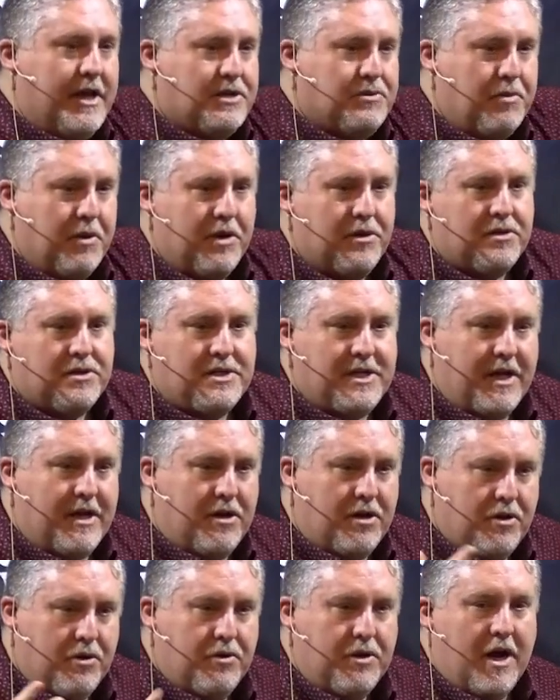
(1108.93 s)
as we
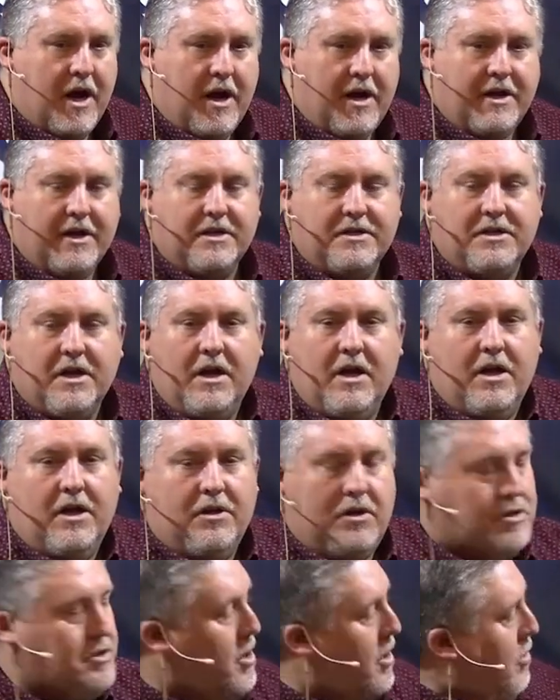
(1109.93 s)
understand who God is,
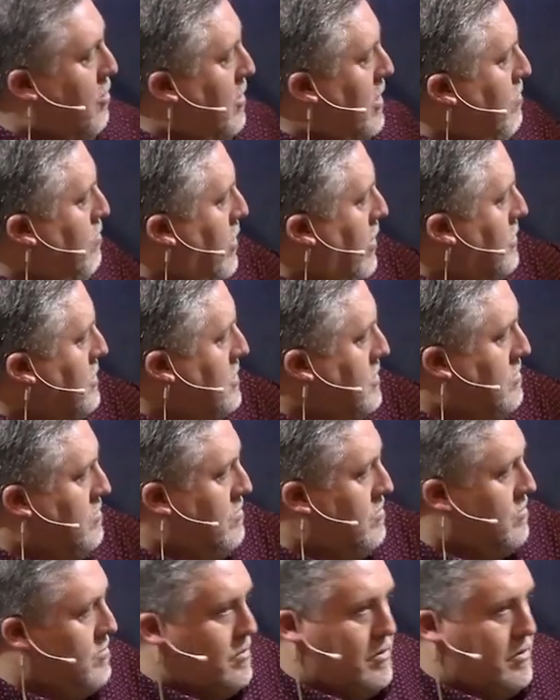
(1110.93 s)
there's only one person